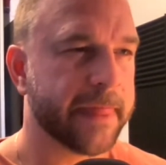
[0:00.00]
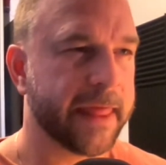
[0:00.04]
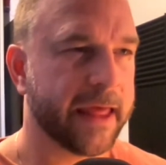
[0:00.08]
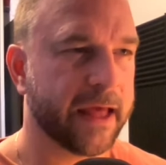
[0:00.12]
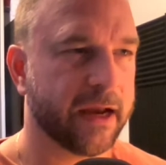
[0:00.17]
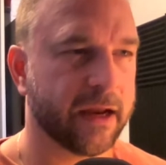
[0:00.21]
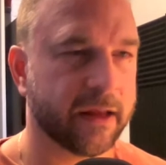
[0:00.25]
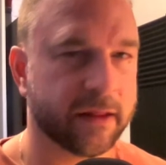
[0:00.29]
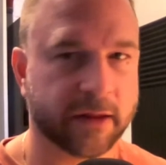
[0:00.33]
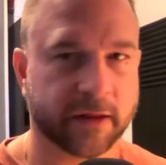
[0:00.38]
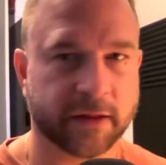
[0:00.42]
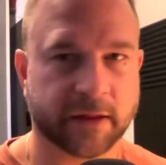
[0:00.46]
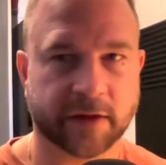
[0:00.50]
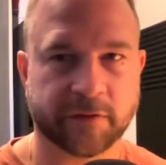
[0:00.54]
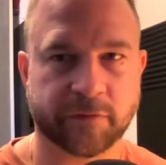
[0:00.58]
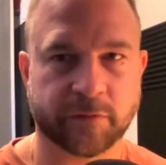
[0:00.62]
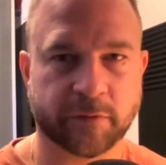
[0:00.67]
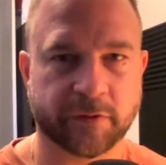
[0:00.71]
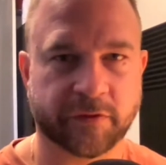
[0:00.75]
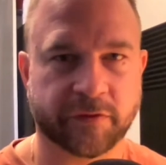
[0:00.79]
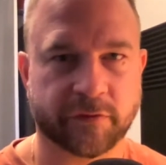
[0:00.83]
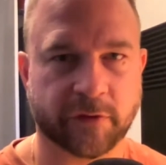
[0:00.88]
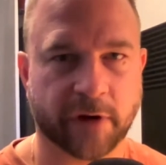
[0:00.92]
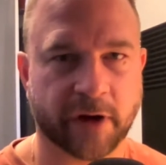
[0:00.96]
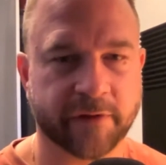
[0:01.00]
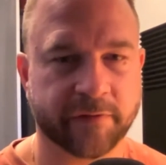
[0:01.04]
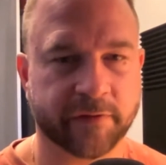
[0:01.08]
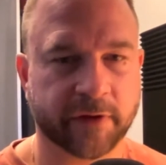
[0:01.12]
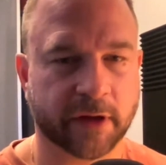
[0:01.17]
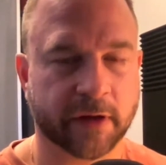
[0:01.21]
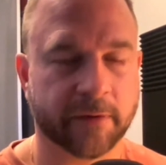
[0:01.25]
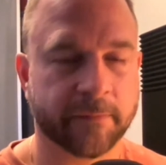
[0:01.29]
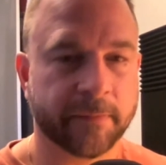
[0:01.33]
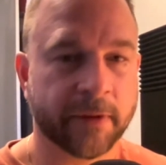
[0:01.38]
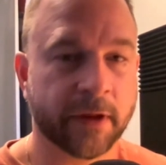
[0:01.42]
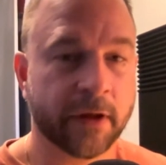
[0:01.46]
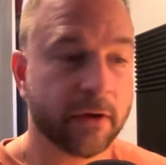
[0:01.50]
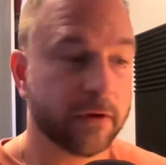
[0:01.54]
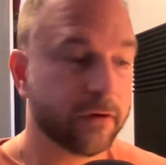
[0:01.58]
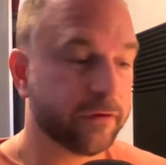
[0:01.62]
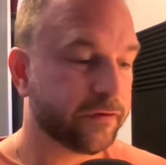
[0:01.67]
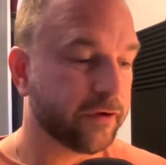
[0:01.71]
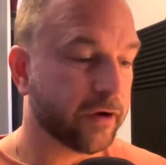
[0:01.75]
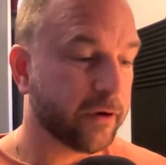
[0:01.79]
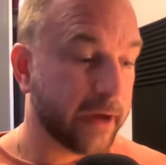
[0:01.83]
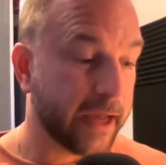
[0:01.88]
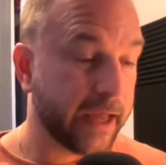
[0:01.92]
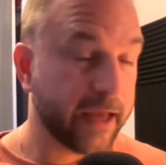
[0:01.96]
And I think that's what's driving it.
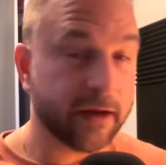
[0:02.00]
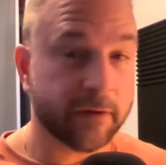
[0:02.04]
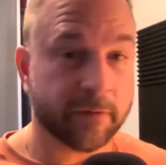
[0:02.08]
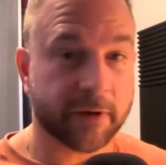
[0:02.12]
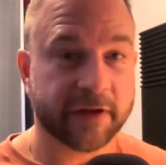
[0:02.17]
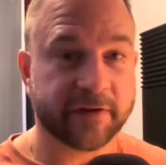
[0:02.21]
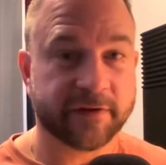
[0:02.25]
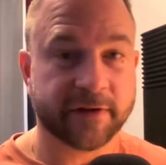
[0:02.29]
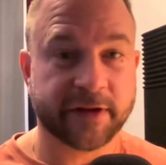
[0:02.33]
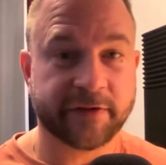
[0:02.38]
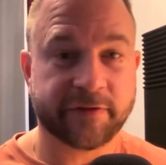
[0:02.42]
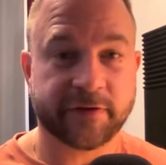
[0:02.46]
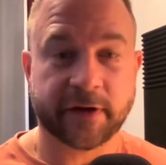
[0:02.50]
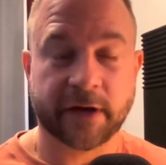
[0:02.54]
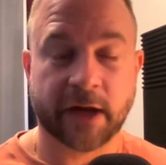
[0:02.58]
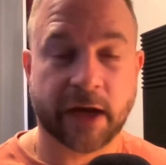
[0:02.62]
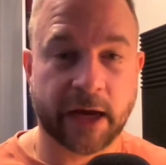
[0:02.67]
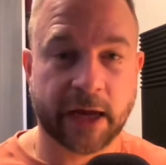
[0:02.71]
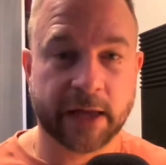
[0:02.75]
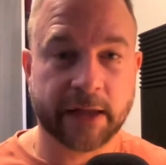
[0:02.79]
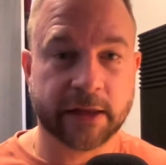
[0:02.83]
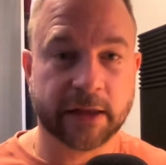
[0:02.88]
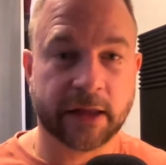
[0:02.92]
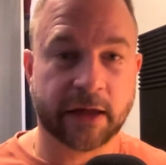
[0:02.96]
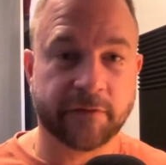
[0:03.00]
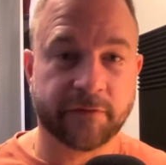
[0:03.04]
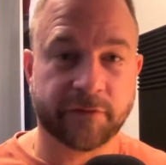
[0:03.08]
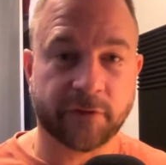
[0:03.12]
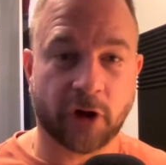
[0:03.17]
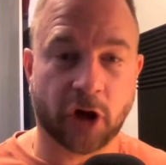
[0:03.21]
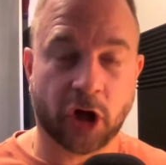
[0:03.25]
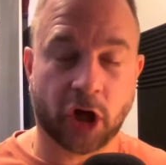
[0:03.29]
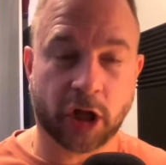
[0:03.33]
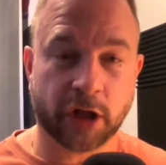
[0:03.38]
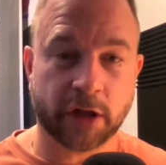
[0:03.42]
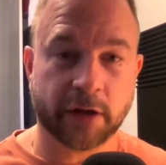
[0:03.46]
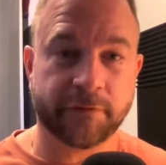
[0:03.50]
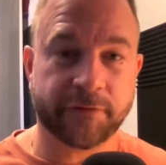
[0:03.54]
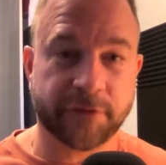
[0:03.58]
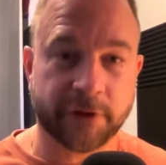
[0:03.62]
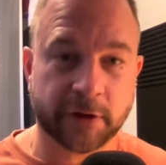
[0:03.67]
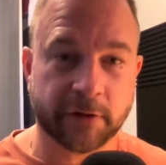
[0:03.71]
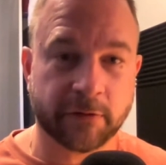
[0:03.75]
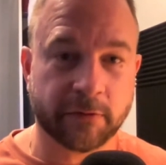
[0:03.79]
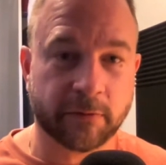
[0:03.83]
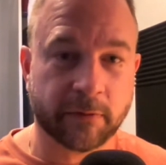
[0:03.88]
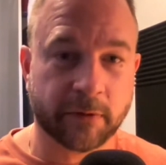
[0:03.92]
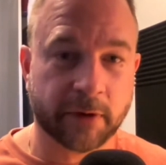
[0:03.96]
So anyways, listen, I love all of
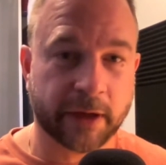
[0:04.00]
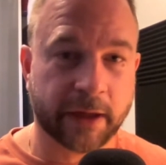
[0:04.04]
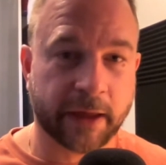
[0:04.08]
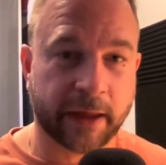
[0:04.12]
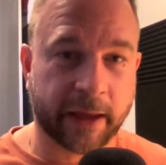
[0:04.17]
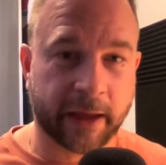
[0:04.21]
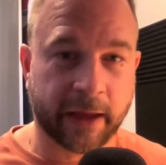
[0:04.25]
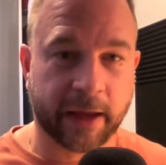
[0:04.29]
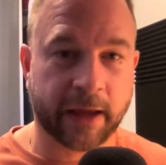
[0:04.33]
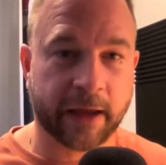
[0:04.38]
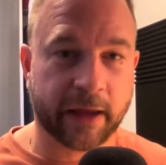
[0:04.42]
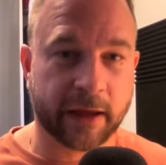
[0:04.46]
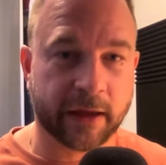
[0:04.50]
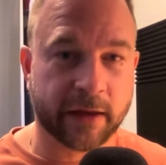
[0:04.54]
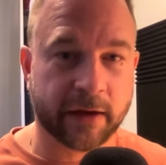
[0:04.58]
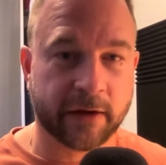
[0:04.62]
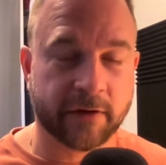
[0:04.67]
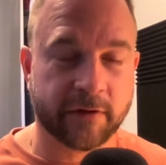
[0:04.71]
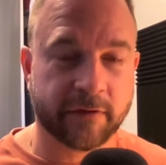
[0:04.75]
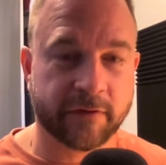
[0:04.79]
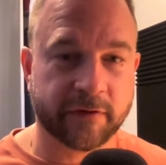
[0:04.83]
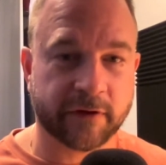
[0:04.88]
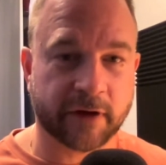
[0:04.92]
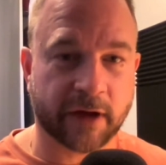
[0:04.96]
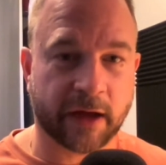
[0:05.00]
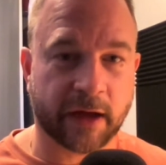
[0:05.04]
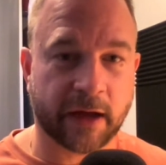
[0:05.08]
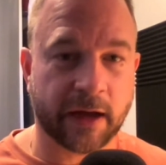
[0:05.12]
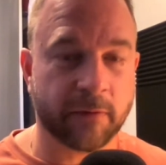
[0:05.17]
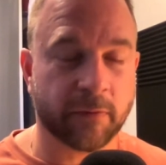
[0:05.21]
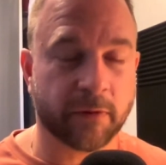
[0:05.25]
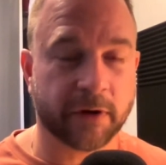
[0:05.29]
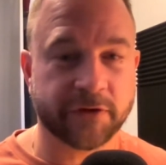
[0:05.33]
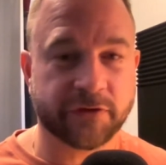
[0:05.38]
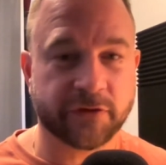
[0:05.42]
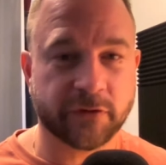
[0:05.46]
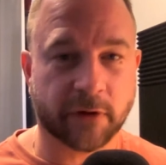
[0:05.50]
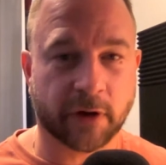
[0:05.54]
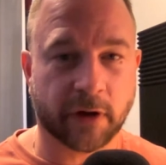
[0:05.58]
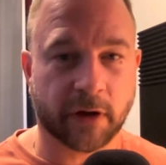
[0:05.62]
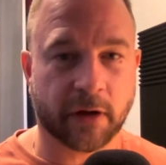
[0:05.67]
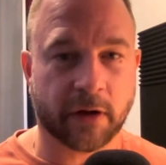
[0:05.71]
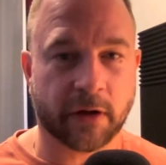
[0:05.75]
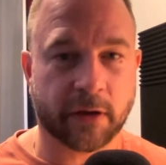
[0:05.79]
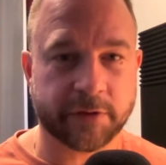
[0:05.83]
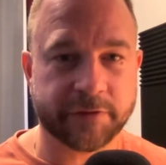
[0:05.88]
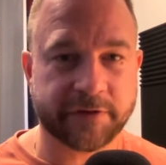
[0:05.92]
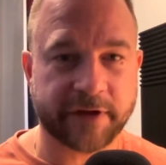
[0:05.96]
you, and I want you
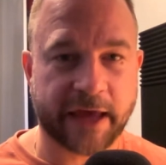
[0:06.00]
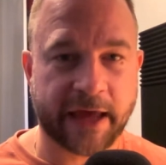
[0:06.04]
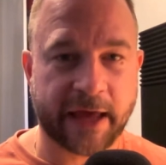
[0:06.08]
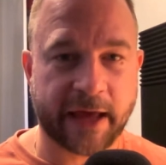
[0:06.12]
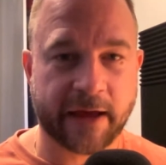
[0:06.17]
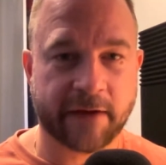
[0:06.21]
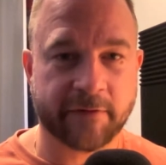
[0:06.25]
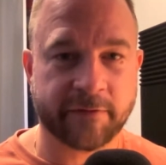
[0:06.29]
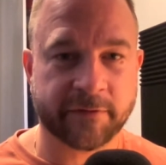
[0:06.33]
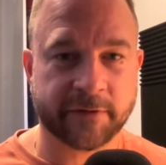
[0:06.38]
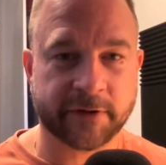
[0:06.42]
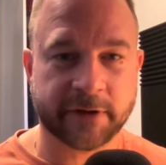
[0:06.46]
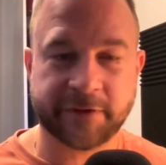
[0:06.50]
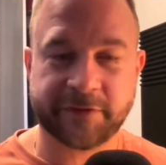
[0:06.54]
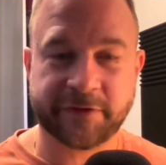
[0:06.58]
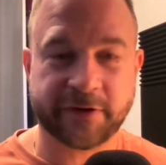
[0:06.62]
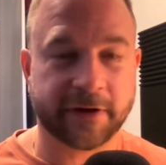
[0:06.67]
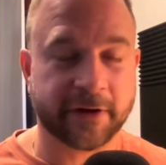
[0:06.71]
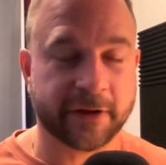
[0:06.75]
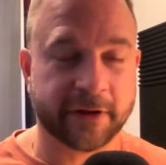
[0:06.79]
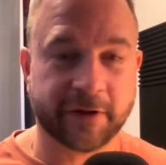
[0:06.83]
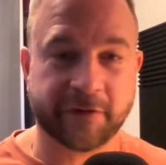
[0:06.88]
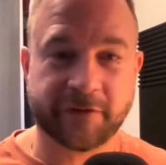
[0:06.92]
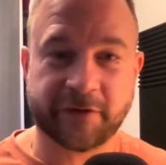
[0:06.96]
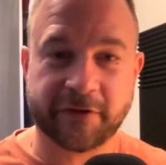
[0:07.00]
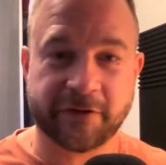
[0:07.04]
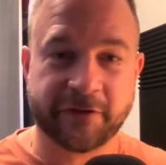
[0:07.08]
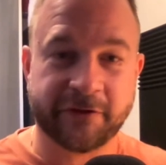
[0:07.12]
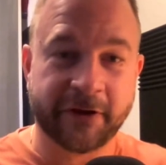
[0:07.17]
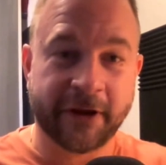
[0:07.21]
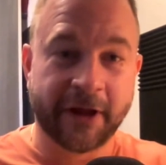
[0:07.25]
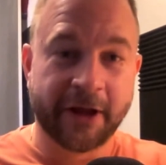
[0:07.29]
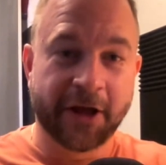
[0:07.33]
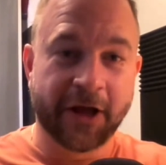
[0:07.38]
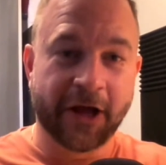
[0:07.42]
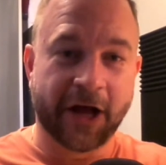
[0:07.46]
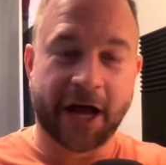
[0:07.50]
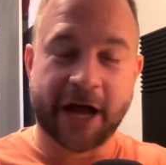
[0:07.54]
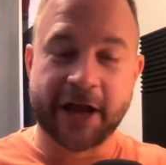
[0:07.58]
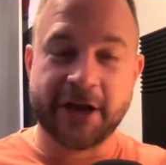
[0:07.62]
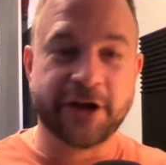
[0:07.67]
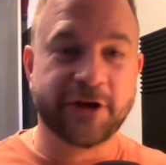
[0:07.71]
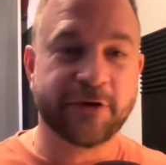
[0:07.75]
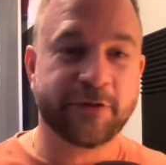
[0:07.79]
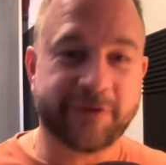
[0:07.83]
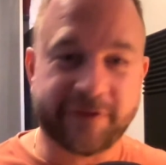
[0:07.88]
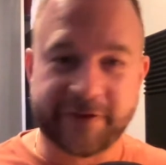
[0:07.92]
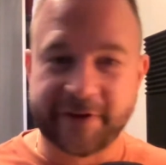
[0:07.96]
all to listen, this is a
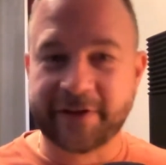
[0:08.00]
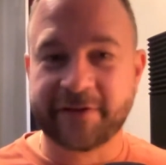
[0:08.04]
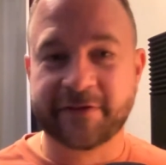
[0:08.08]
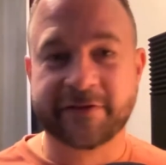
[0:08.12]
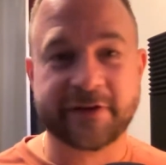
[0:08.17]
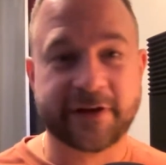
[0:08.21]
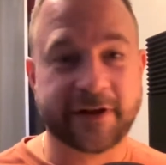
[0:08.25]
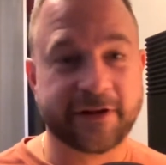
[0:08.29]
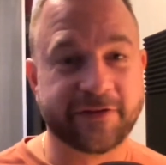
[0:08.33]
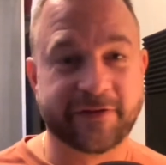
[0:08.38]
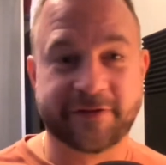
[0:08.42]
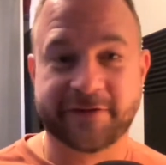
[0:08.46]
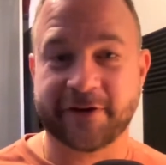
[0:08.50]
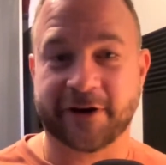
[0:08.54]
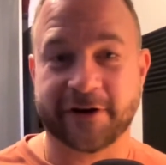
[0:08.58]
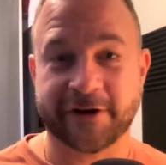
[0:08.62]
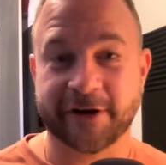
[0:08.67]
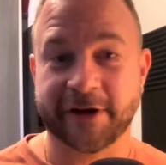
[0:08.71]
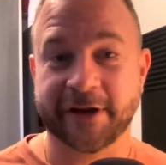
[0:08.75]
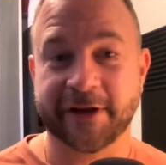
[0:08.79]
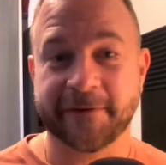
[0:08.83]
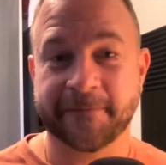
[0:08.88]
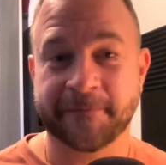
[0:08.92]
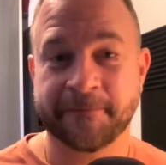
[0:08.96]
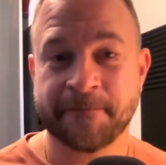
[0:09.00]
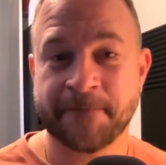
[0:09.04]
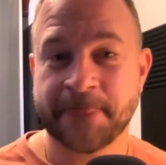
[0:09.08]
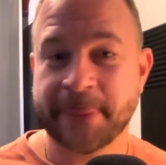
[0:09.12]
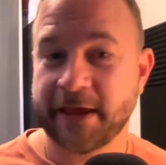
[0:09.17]
new season has started.